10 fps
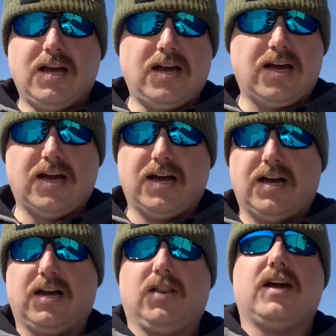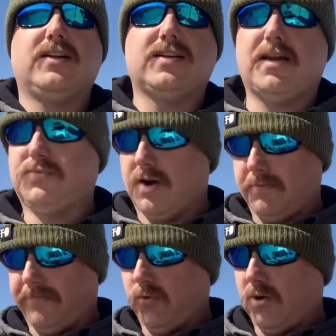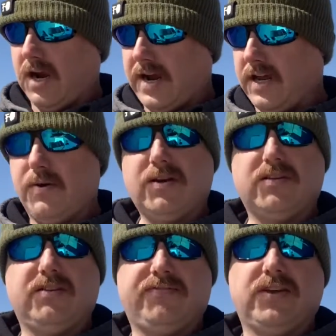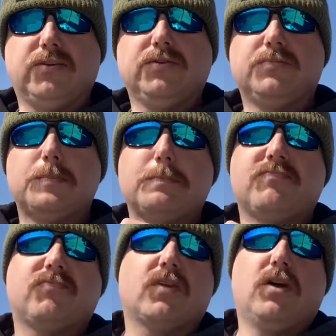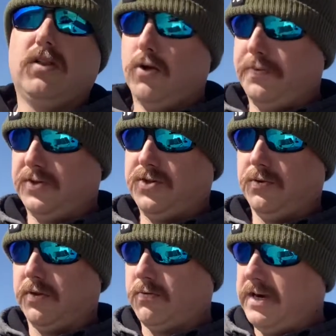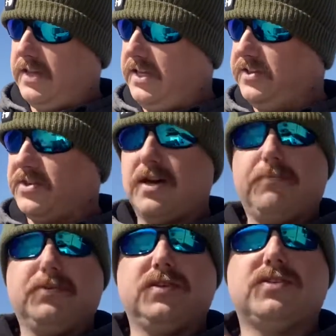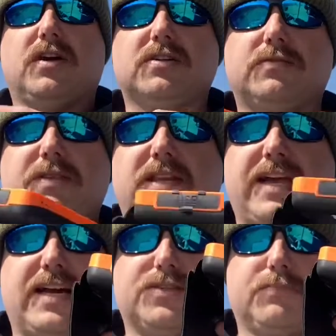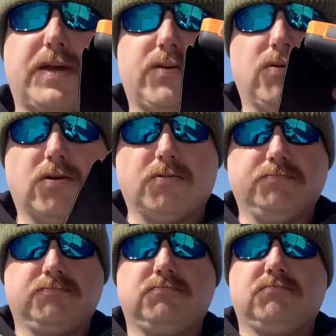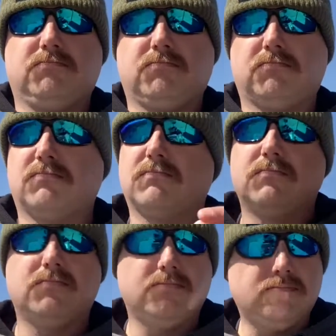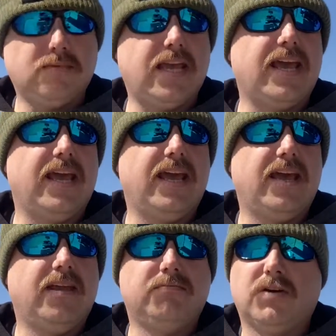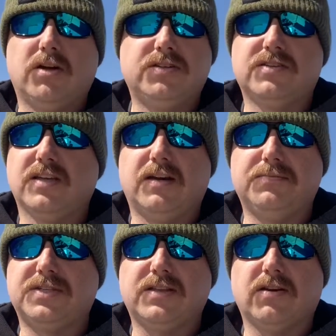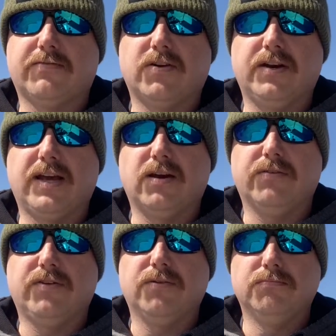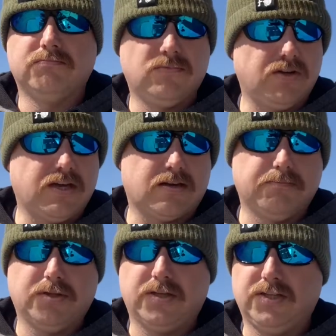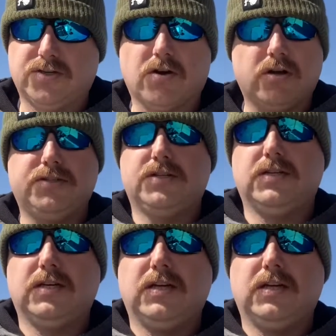a lot of times right before I go out into the field, I'll open two or three of these up, toss them in the dash of my car, and I'll just let them sit there for a day or two. They'll get completely charged.